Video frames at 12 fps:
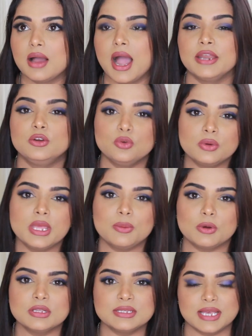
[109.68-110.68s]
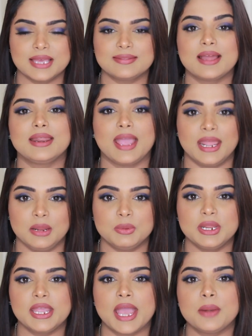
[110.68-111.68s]
I do keep on saying that
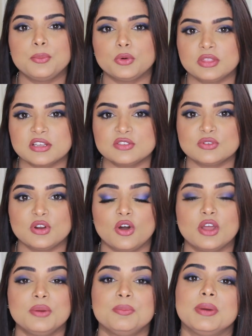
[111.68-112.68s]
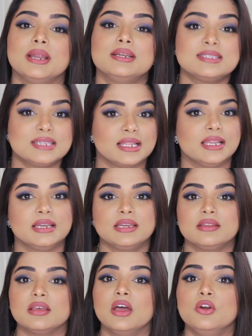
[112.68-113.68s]
anybody can put this one on, but still
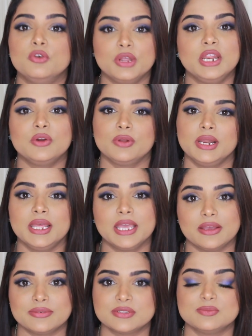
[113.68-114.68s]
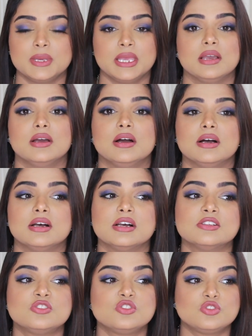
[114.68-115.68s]
it really gives me
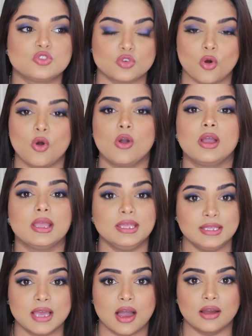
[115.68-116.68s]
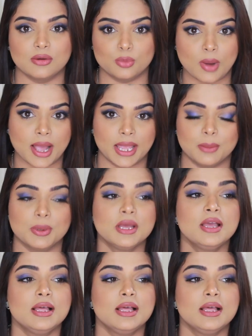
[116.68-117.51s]
a strong young vibe,